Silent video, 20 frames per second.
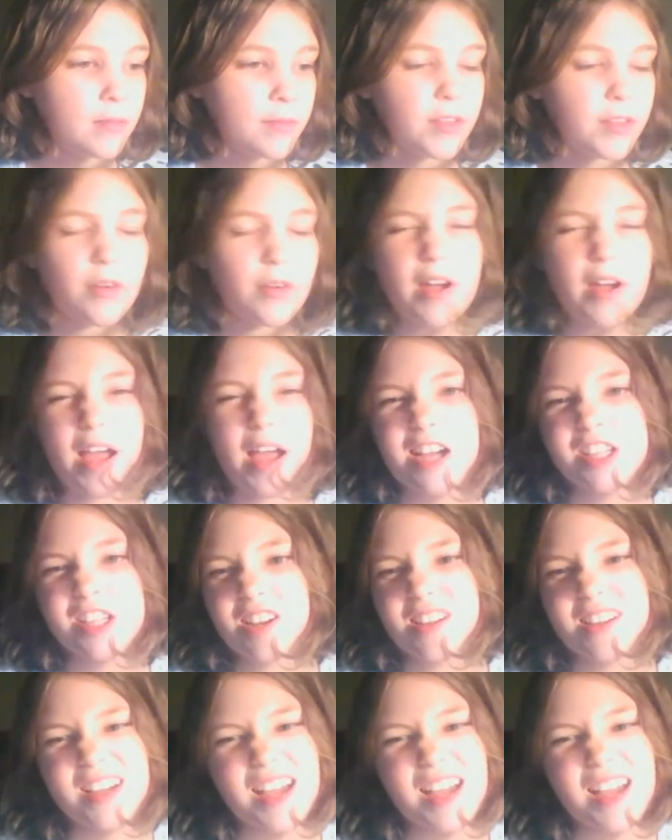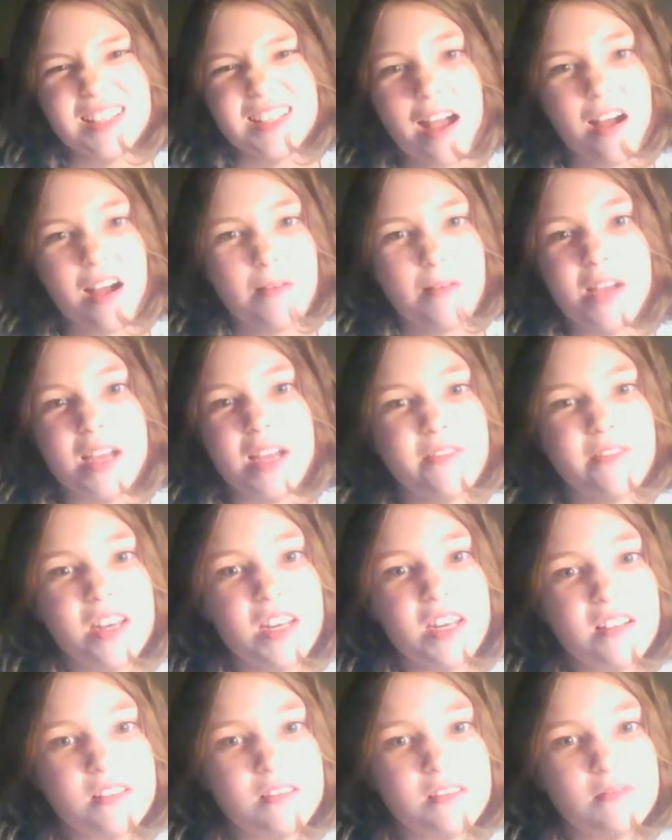You know what? I'll show you guys that on my
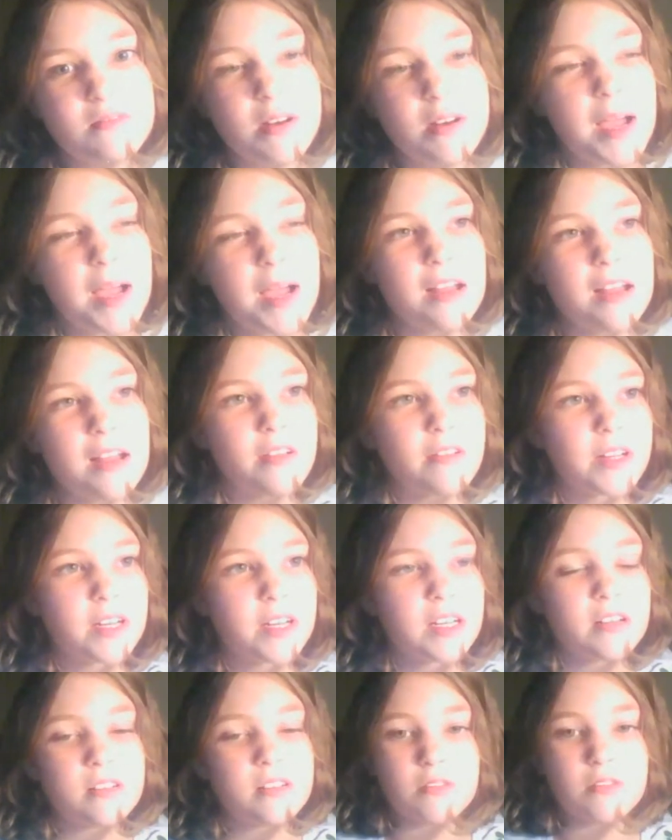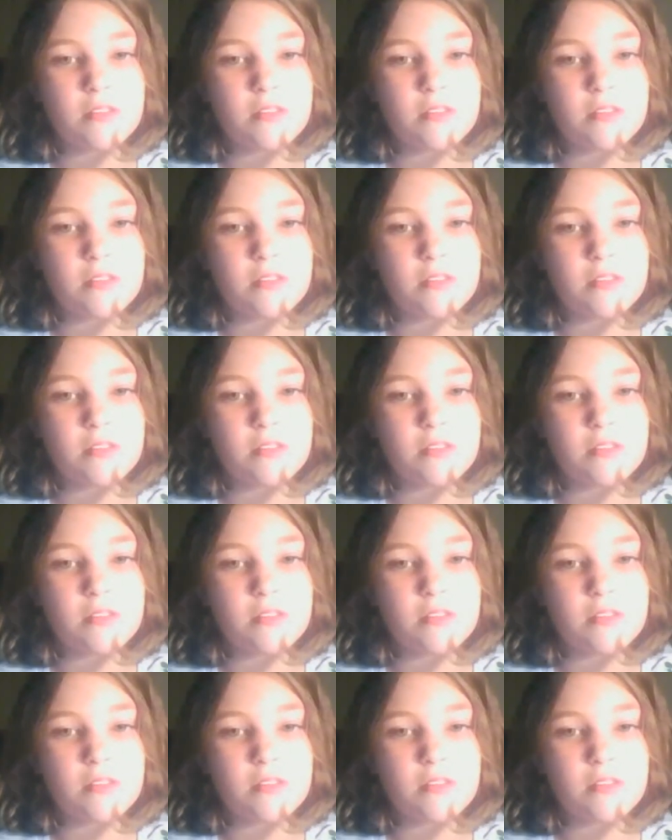videos, one of my other videos,